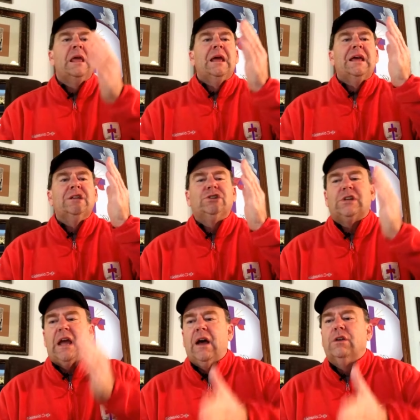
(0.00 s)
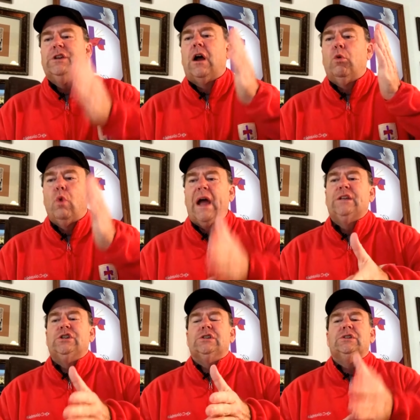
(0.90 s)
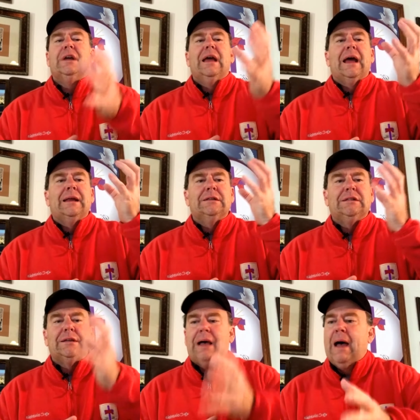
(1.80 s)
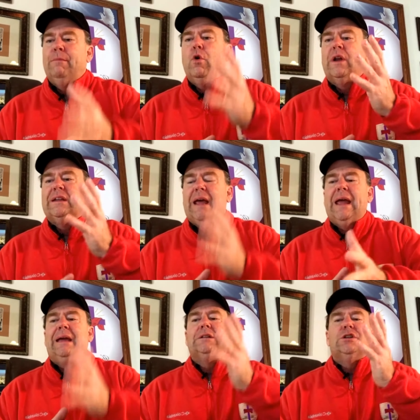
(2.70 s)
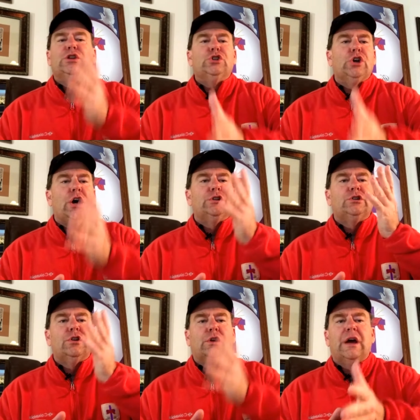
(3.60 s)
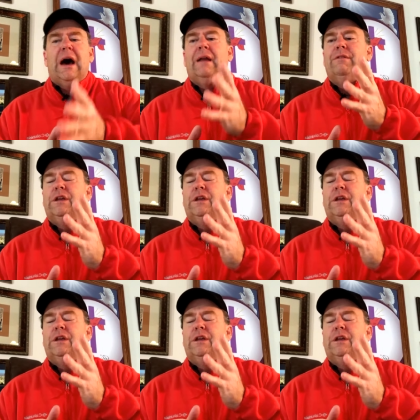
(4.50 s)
His scales are righteous. And he says, I'm going to take it to the judge, to the God of the